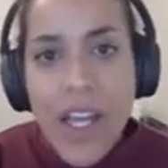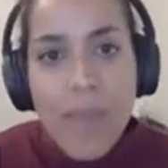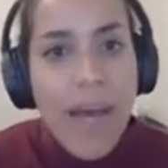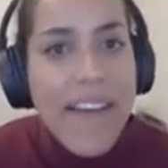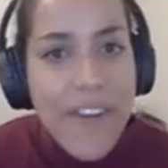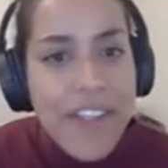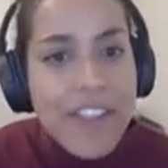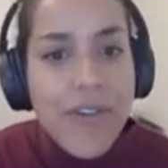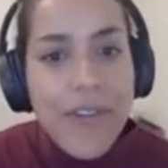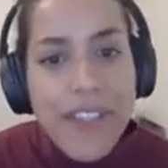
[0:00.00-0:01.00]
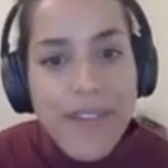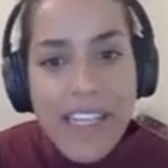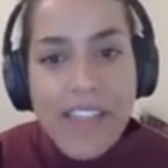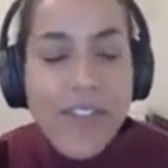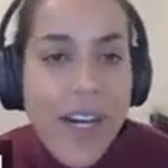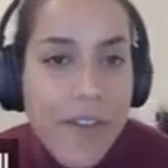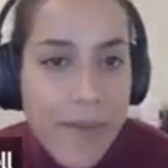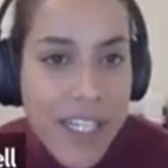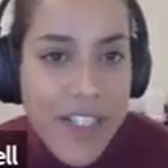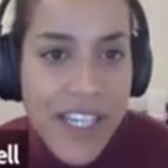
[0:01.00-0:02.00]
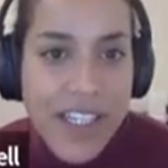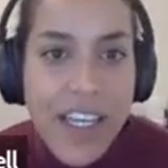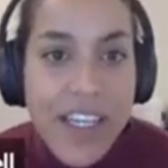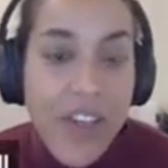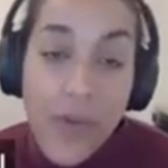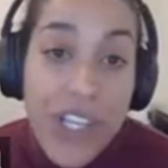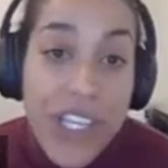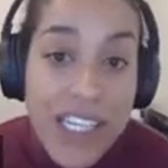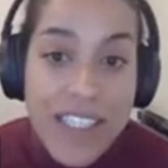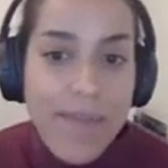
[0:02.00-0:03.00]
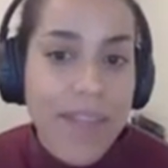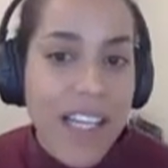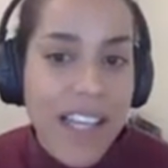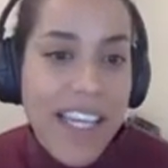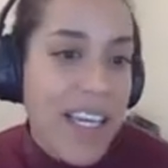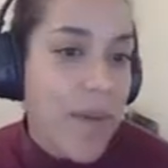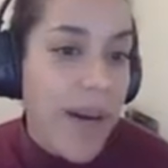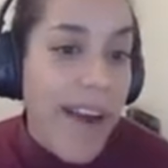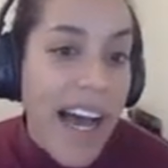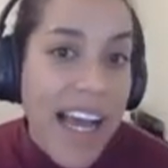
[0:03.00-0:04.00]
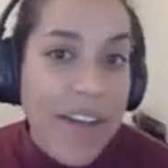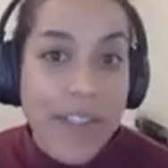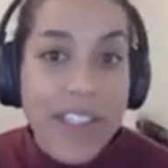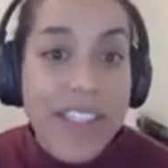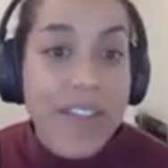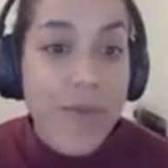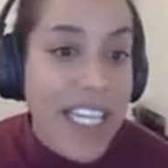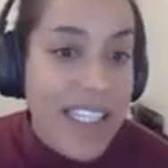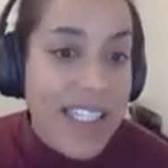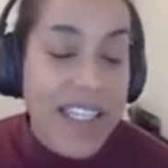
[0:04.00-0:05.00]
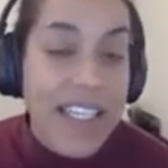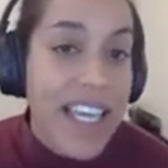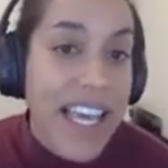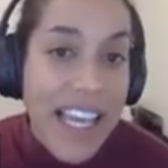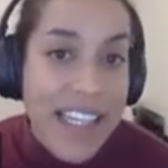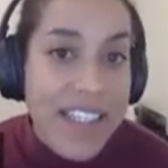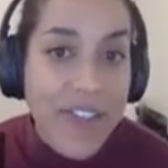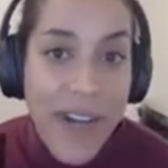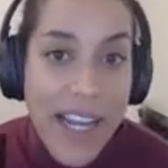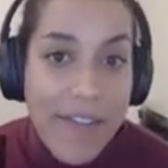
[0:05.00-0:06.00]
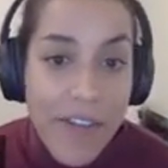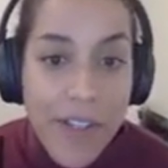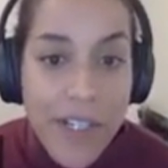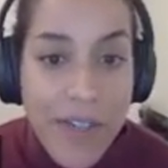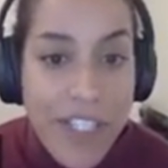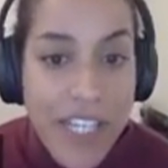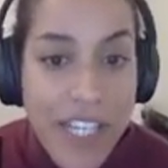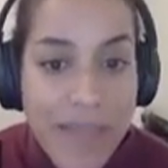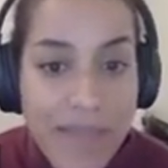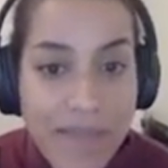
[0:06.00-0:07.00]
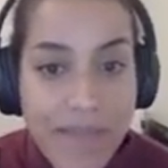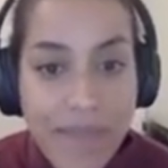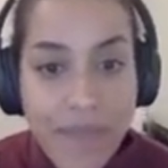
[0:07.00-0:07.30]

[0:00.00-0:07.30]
But after this early phase of star formation, you really need something like MRI or disk winds to kick in to drive further accretion.